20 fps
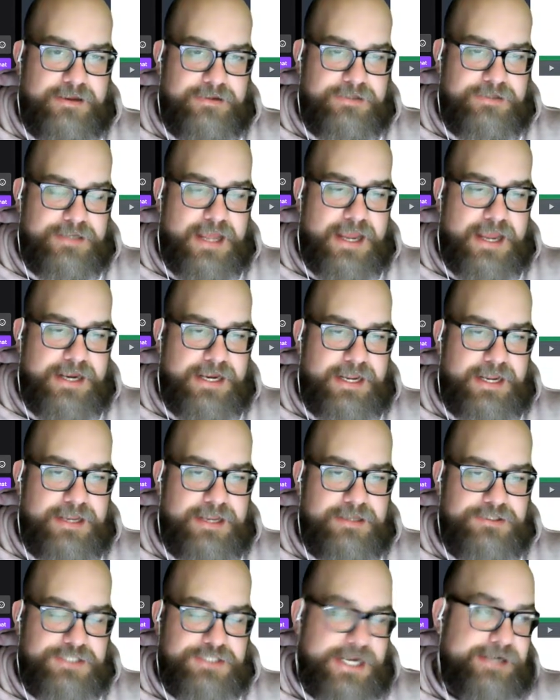
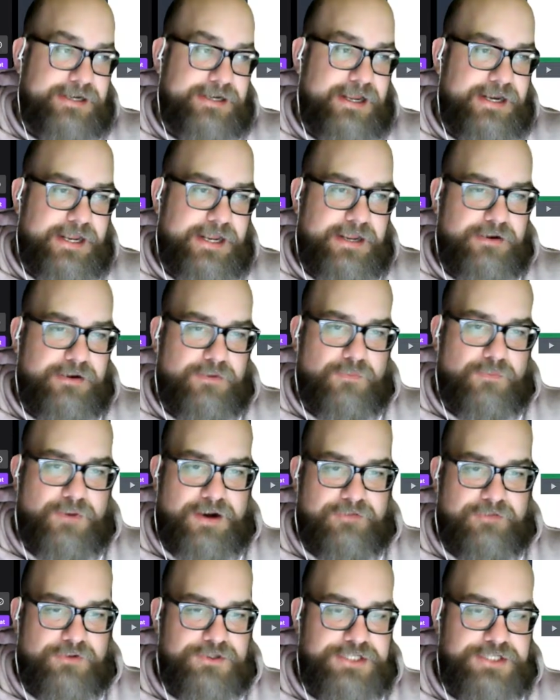9-8 or
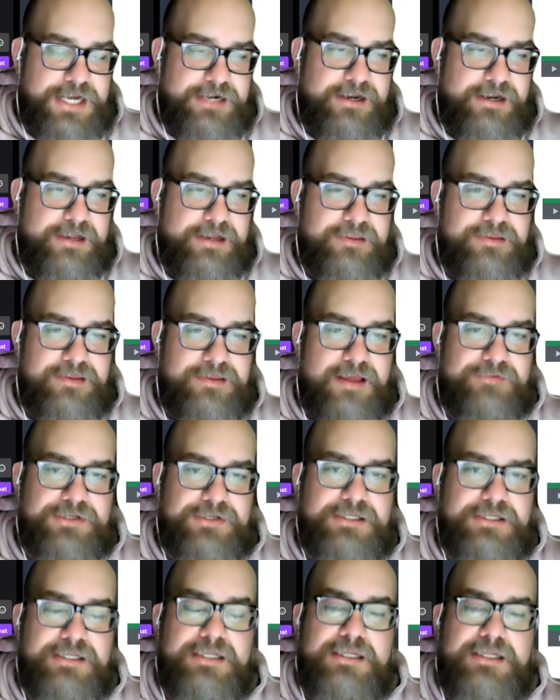whatever, jack 9-7,
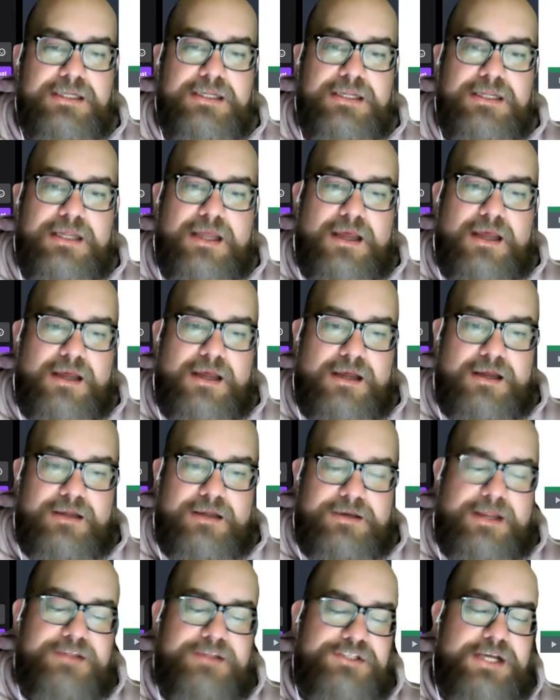
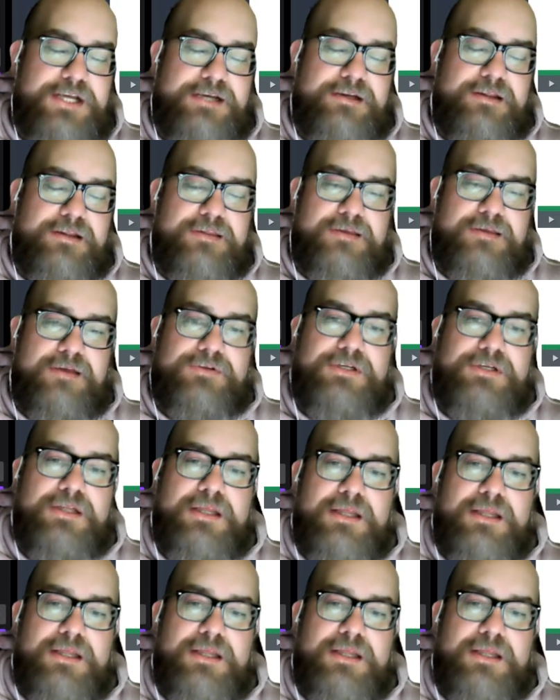not jack 9-7,